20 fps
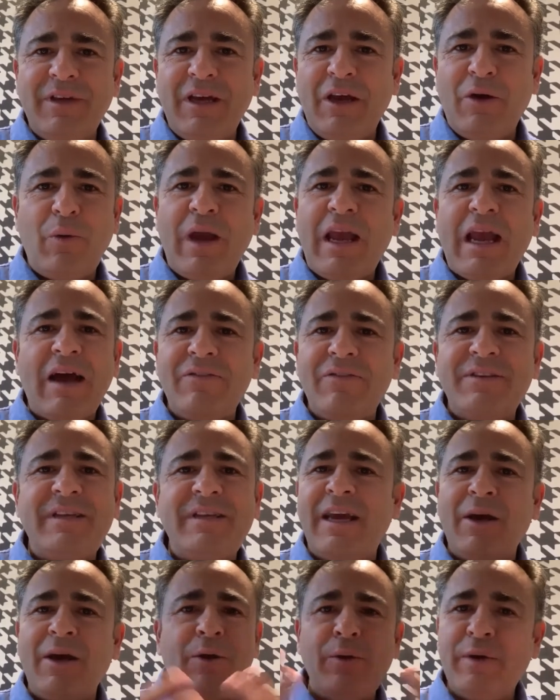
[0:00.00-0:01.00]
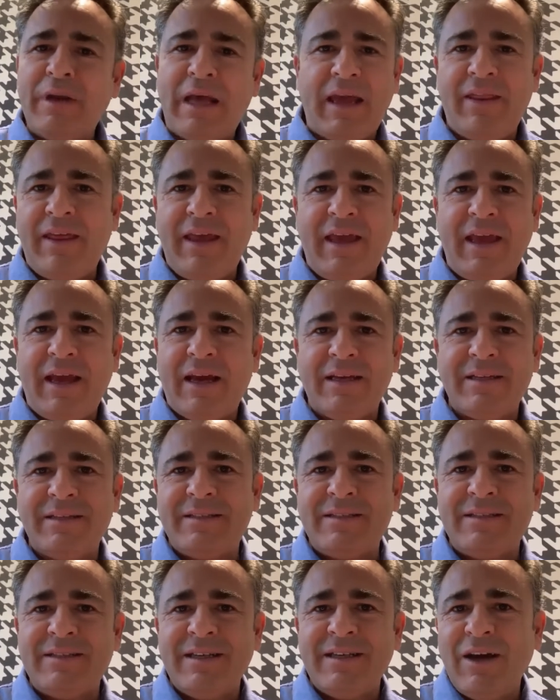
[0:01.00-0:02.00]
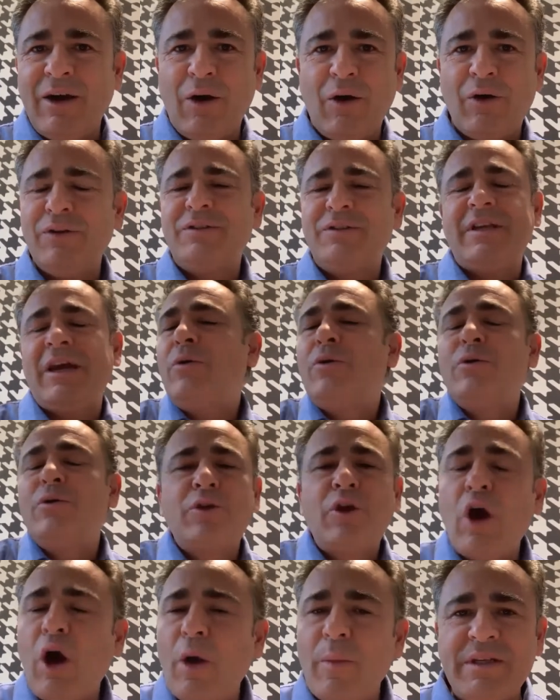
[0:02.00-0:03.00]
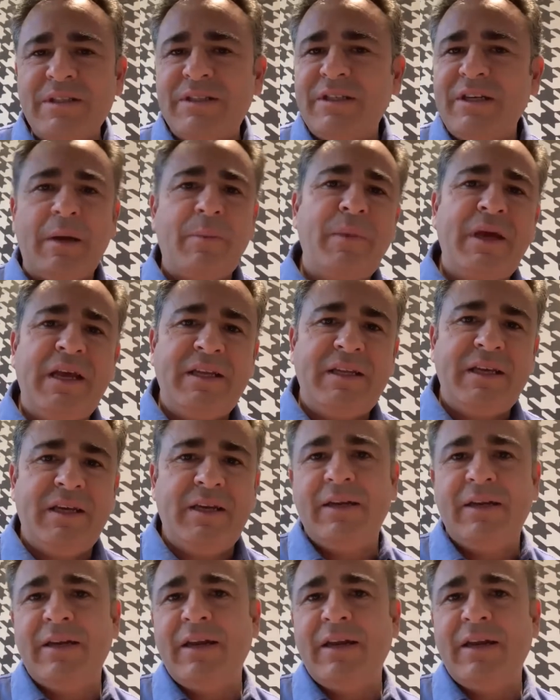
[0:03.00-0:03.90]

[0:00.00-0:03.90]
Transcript: we have 10 good ideas or 10 good comments in a meeting,